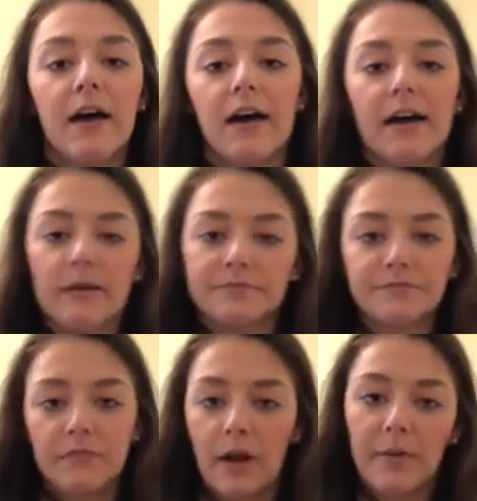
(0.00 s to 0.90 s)
And
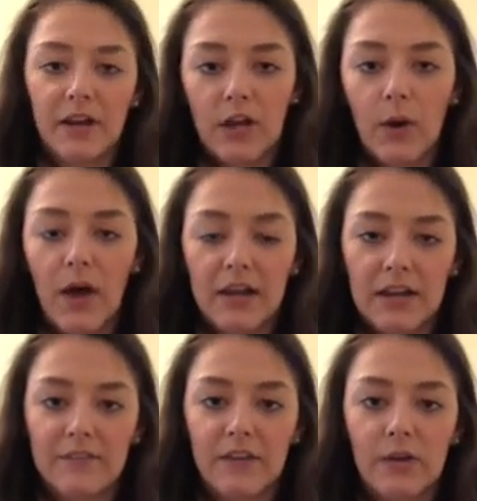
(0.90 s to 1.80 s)
I'm going to go ahead and
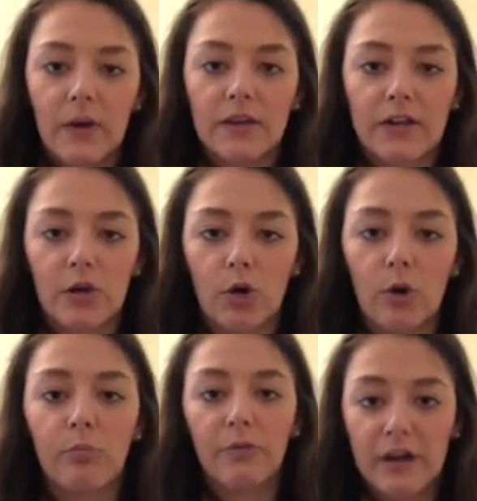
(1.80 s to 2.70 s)
give you a
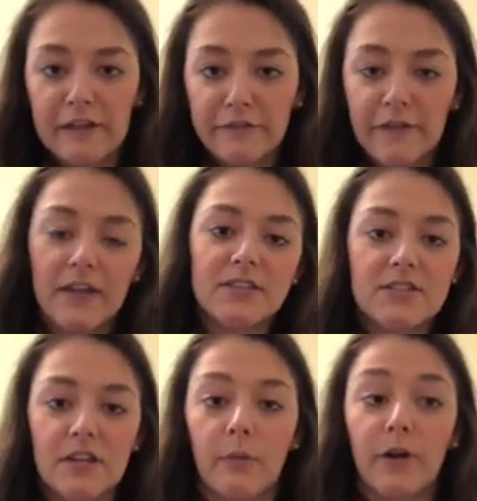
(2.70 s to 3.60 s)
brief
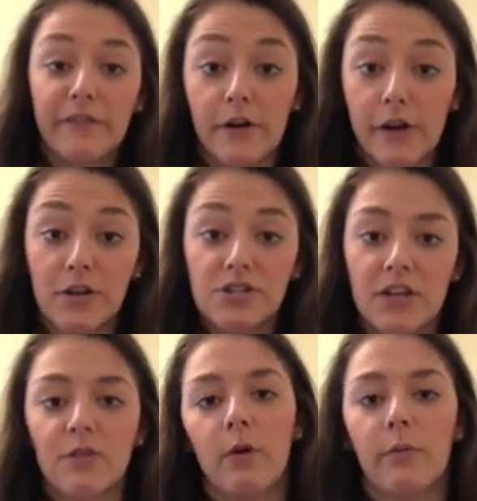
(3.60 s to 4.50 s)
introduction
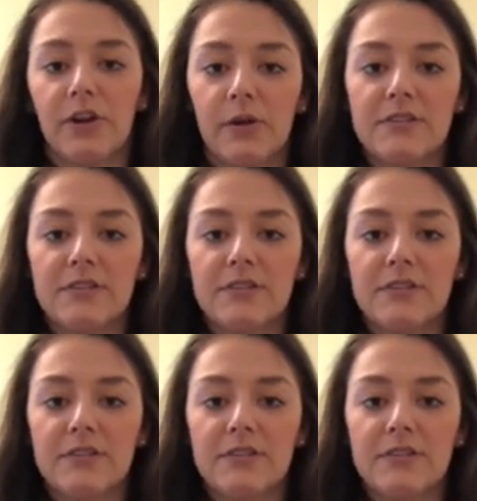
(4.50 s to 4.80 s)
into what we're doing